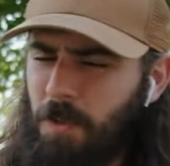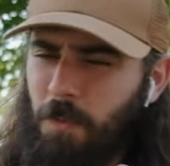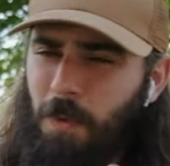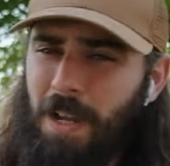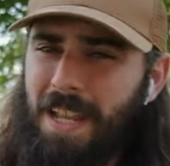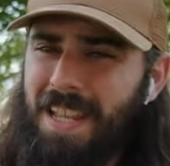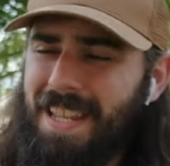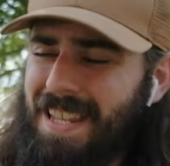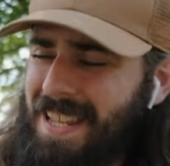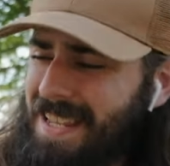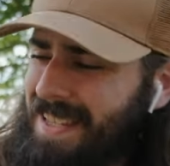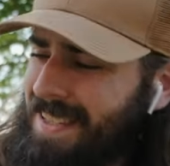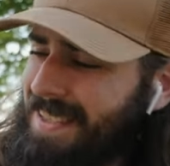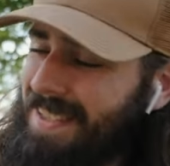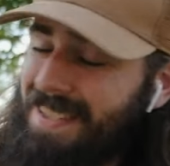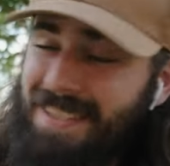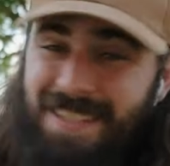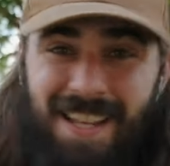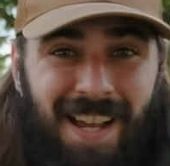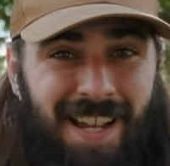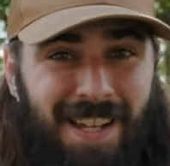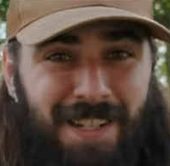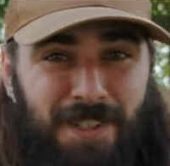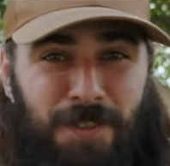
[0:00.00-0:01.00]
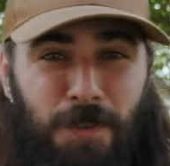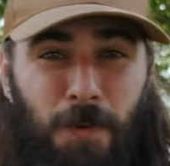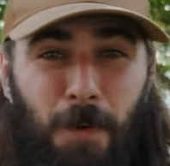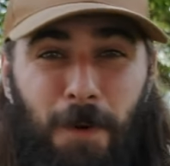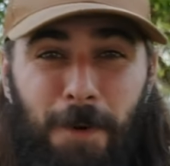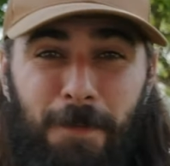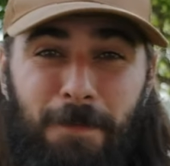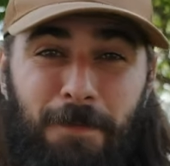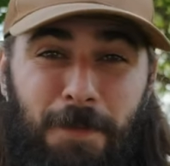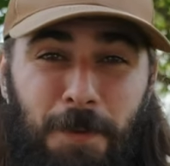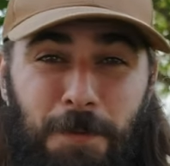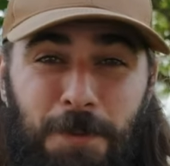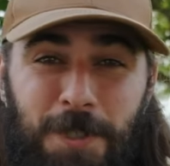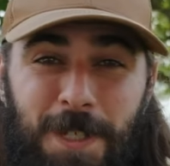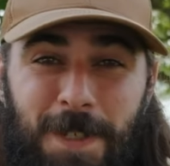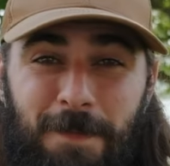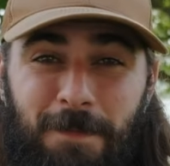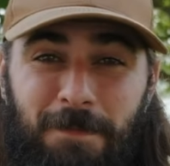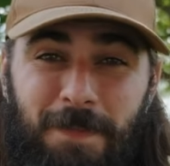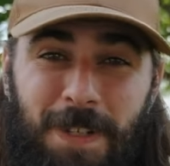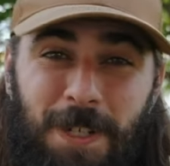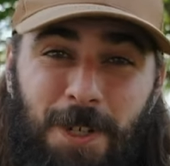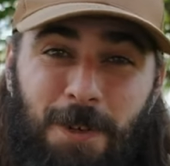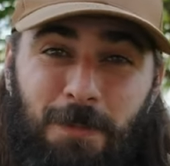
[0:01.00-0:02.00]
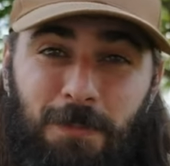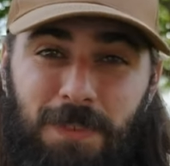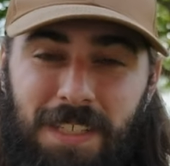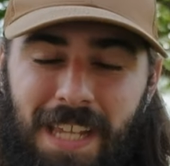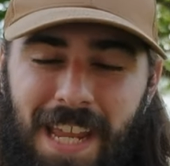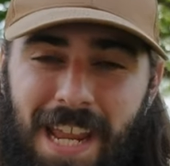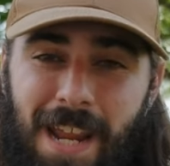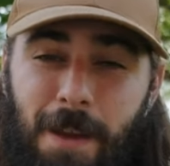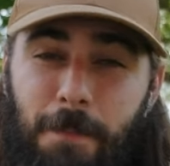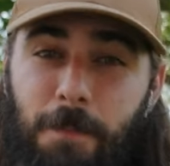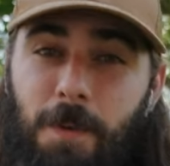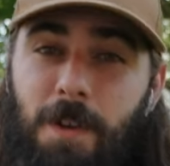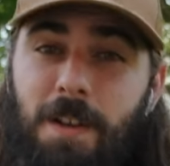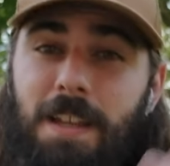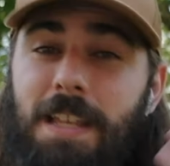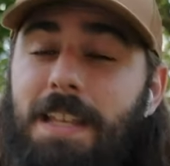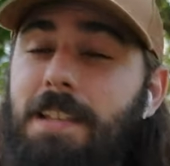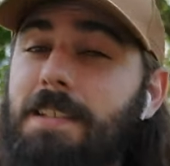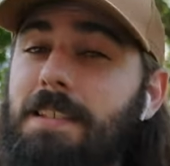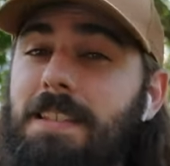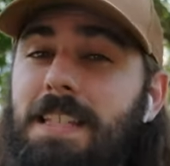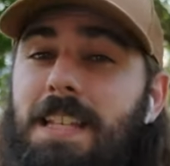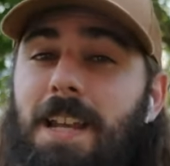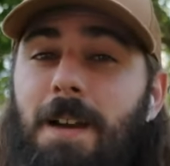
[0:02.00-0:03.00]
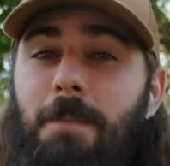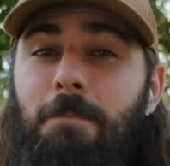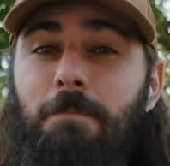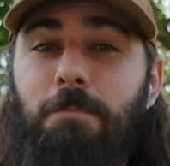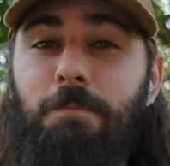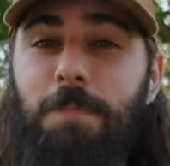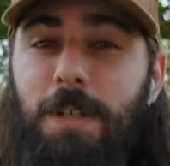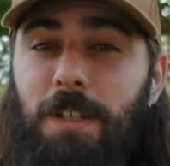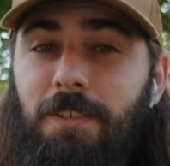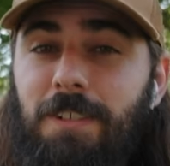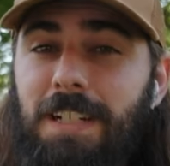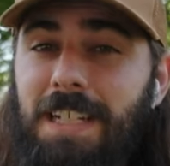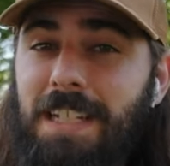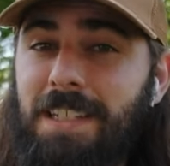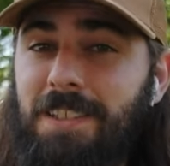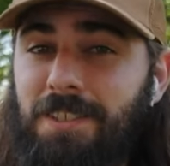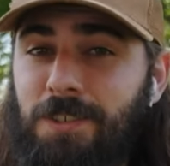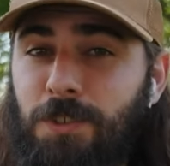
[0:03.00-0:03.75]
away inside your Fujifilm camera is the ability